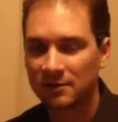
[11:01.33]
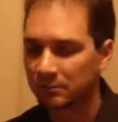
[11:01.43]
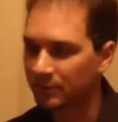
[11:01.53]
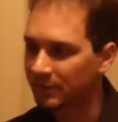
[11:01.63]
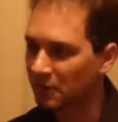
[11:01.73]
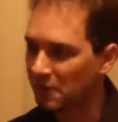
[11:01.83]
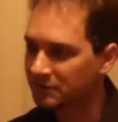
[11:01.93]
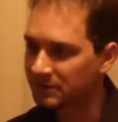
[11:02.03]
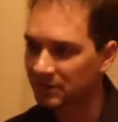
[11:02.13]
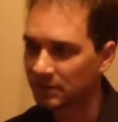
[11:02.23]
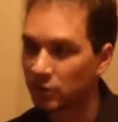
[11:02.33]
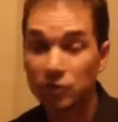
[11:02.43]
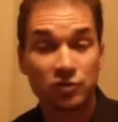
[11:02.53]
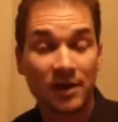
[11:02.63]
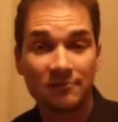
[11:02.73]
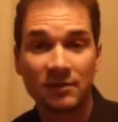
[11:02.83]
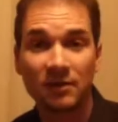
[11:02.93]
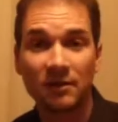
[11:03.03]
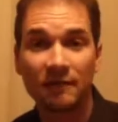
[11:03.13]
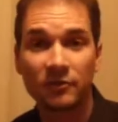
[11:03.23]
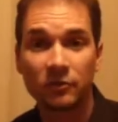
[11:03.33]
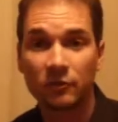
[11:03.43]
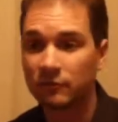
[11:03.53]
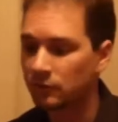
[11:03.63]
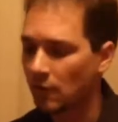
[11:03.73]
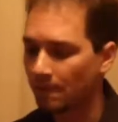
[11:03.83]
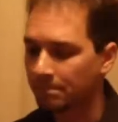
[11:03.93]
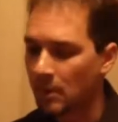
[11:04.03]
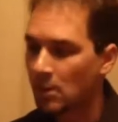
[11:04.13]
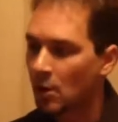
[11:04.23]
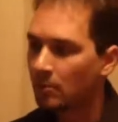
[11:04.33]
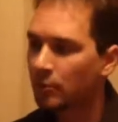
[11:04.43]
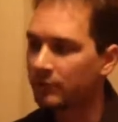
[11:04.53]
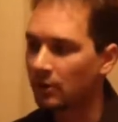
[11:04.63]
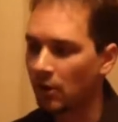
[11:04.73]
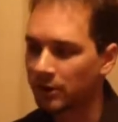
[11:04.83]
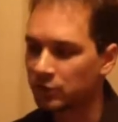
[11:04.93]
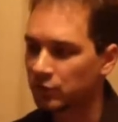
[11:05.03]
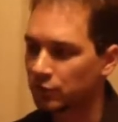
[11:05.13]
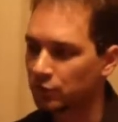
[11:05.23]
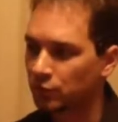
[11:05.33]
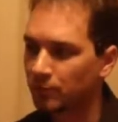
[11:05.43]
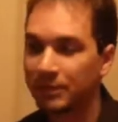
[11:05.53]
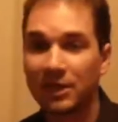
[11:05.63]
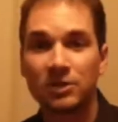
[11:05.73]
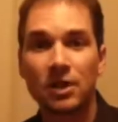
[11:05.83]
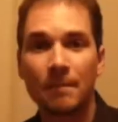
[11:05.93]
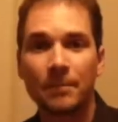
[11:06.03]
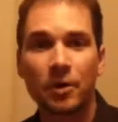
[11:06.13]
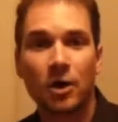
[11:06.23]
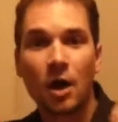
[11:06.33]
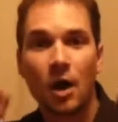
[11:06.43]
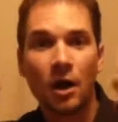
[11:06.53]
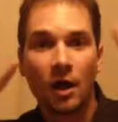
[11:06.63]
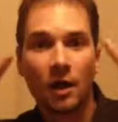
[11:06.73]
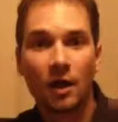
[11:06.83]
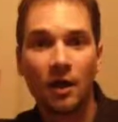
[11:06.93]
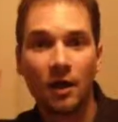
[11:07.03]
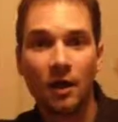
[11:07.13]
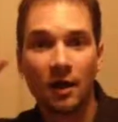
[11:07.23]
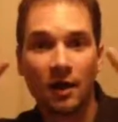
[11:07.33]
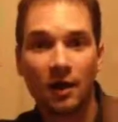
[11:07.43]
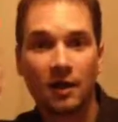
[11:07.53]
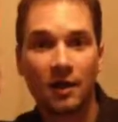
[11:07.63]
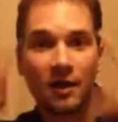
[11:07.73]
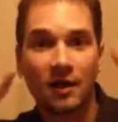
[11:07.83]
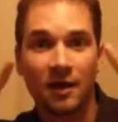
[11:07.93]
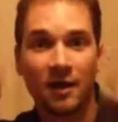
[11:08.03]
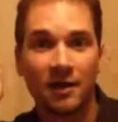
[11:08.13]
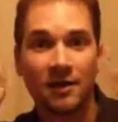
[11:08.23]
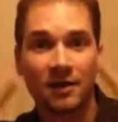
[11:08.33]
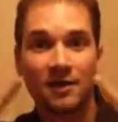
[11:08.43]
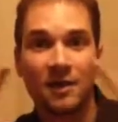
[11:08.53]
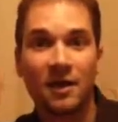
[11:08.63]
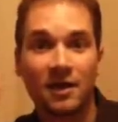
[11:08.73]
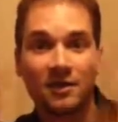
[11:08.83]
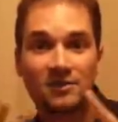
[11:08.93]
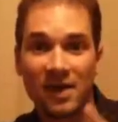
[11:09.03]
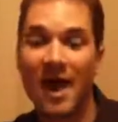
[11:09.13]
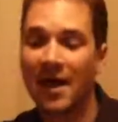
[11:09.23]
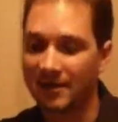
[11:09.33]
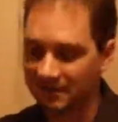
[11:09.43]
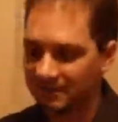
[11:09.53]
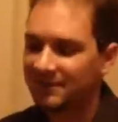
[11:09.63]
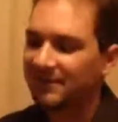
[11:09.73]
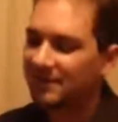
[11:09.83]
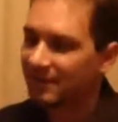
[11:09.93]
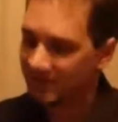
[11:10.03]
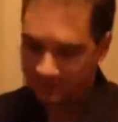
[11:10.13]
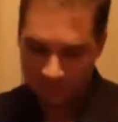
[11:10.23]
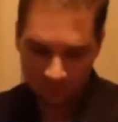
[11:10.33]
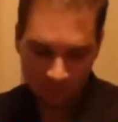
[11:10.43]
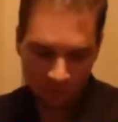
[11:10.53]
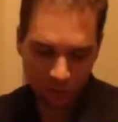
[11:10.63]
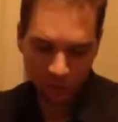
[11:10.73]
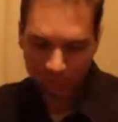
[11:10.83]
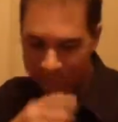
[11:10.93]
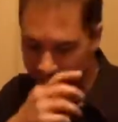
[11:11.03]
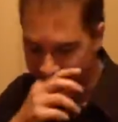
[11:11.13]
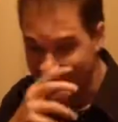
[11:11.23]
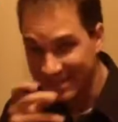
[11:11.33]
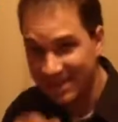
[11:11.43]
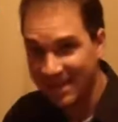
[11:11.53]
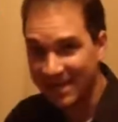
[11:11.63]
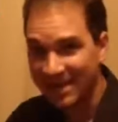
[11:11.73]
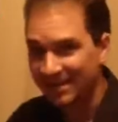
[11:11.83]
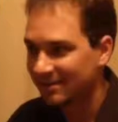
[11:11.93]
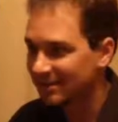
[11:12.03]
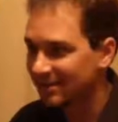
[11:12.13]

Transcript: of the playoffs, and they're drafting 11th overall. Moving on to pick number 10. 10 will be